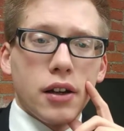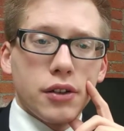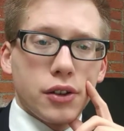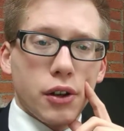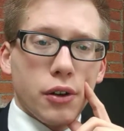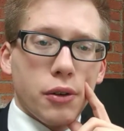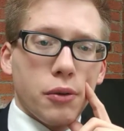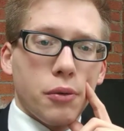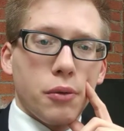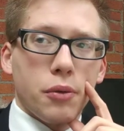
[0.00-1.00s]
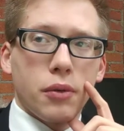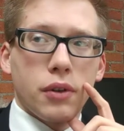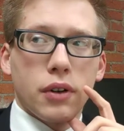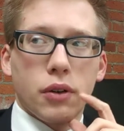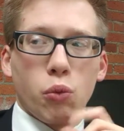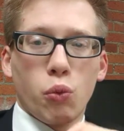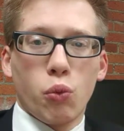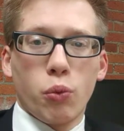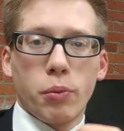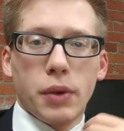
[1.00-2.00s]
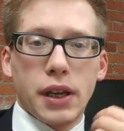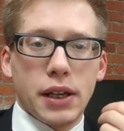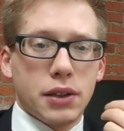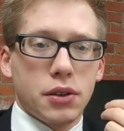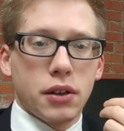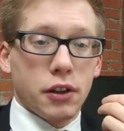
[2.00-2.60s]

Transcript: So it's